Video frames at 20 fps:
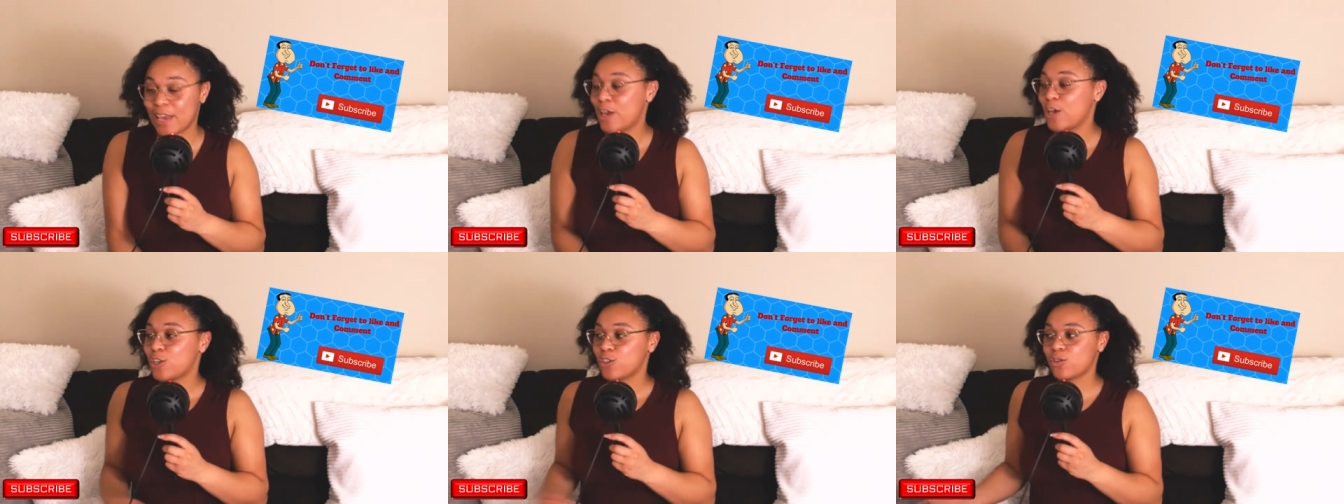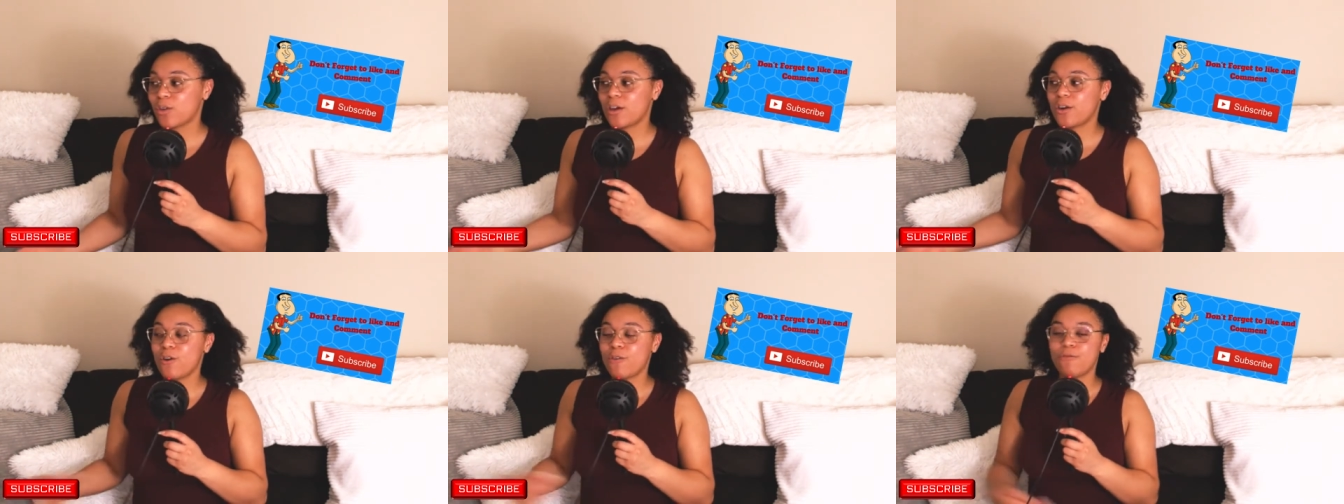So
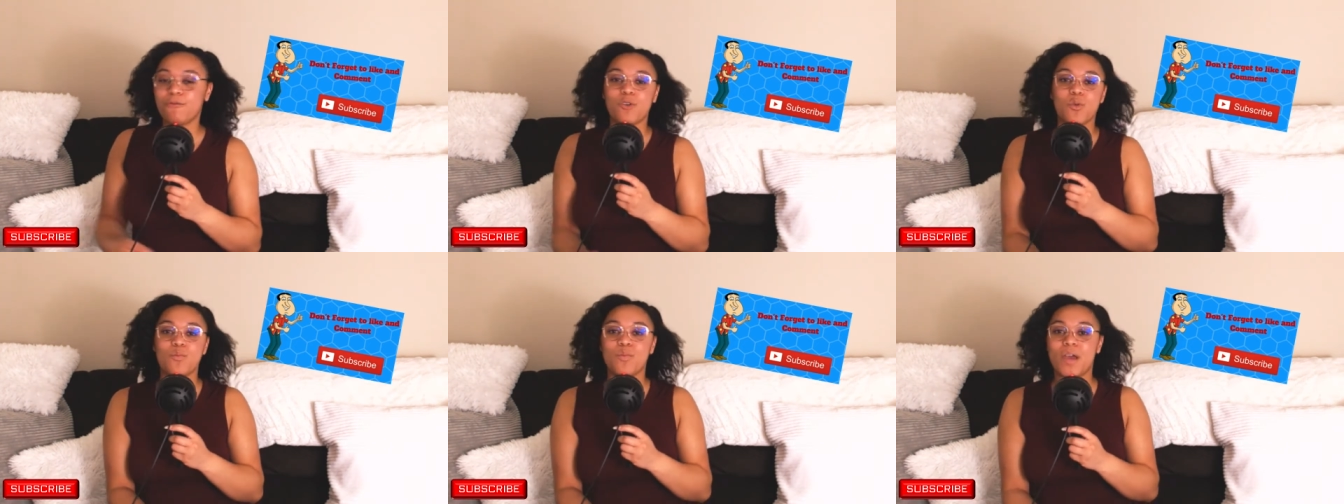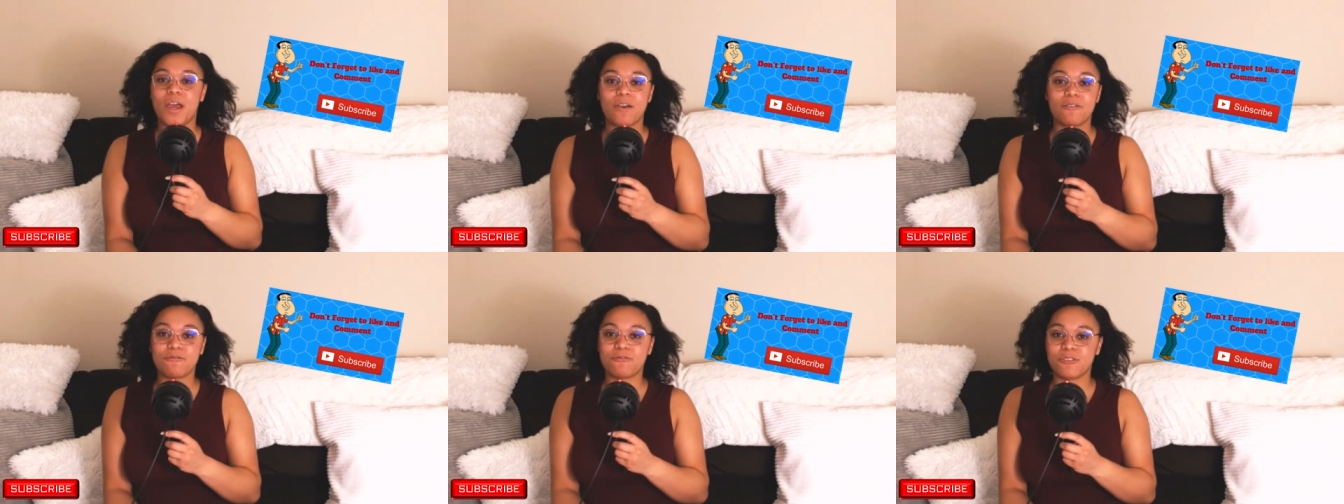I don't feel
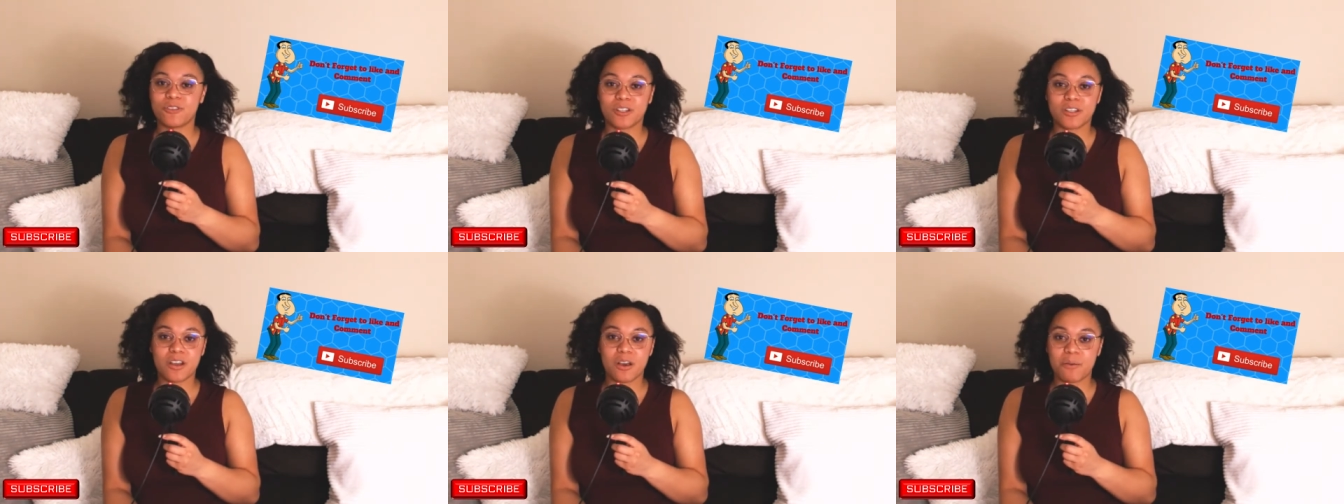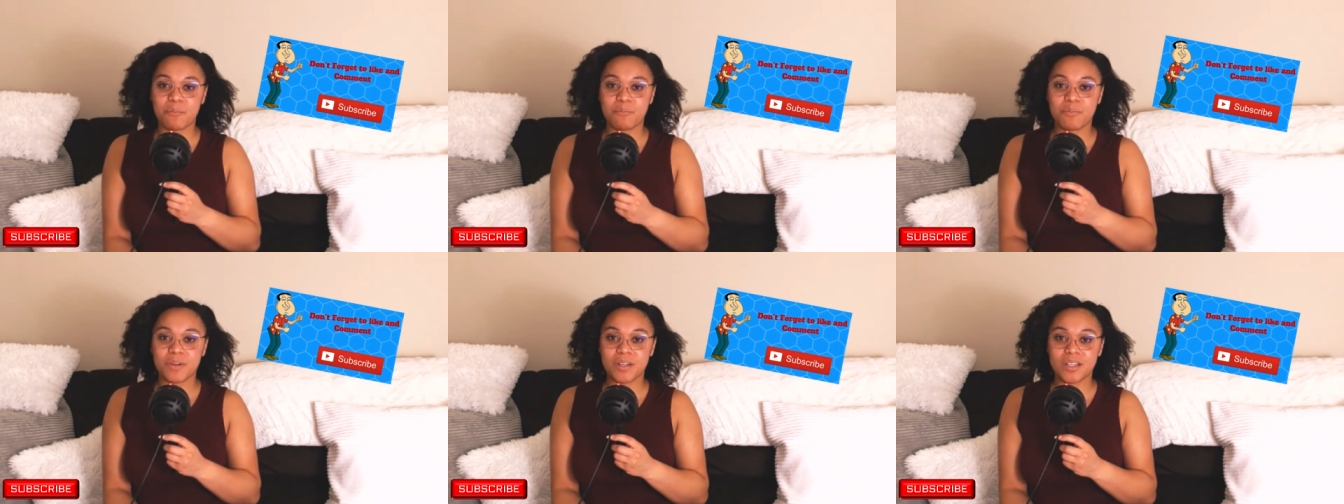bad for the
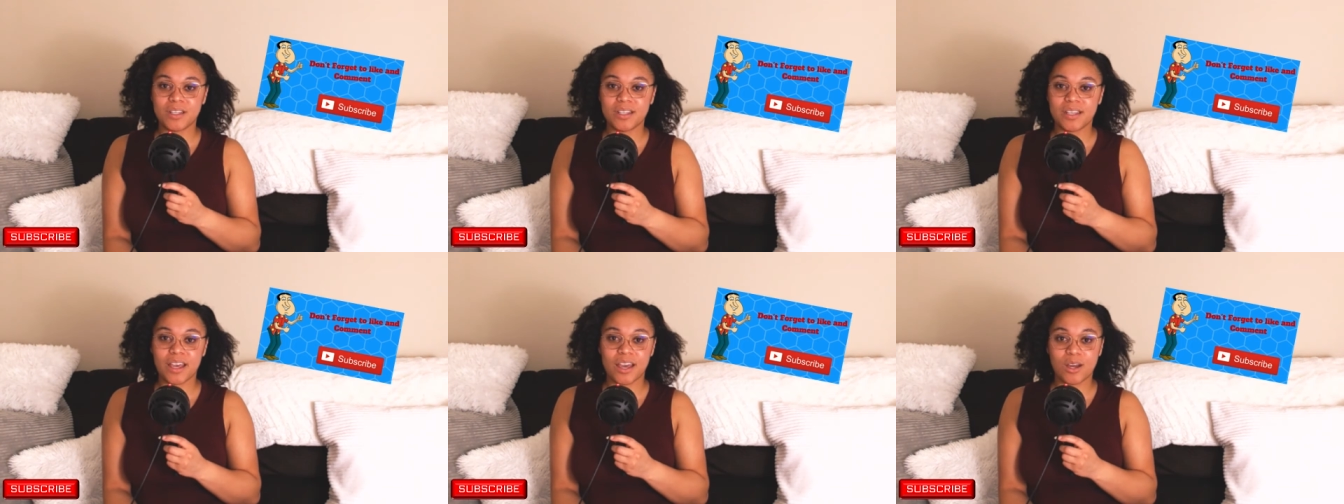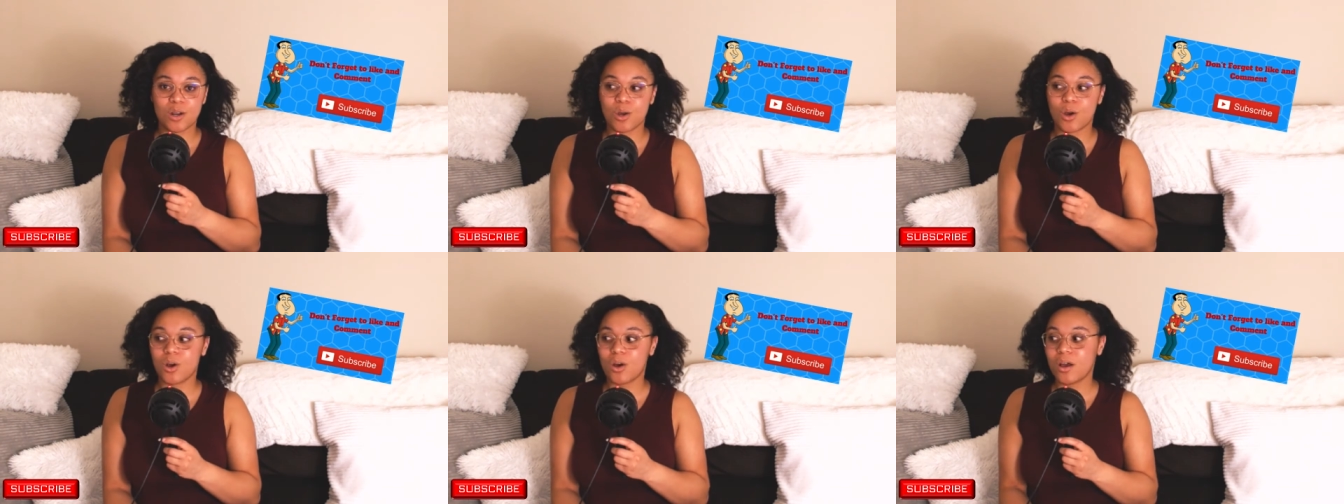company at
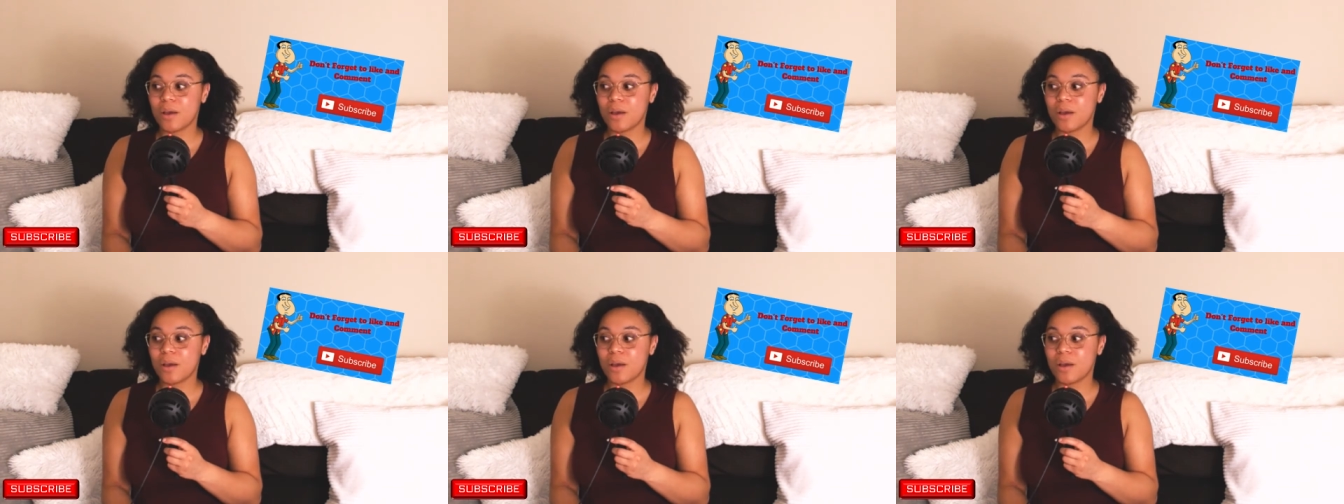all.